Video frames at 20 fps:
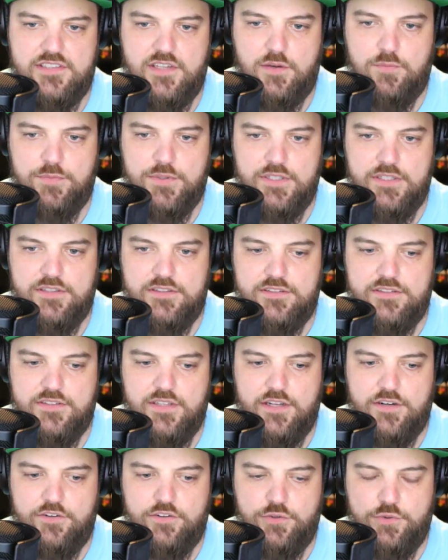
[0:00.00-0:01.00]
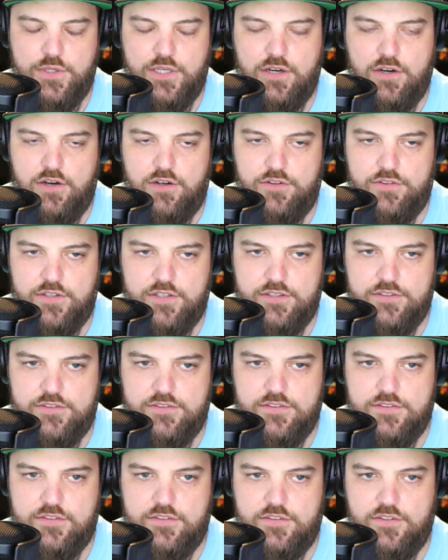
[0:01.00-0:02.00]
companies that are doing all
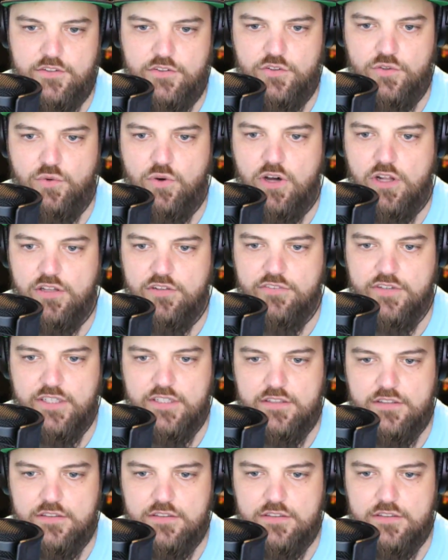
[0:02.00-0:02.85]
this to do all of it?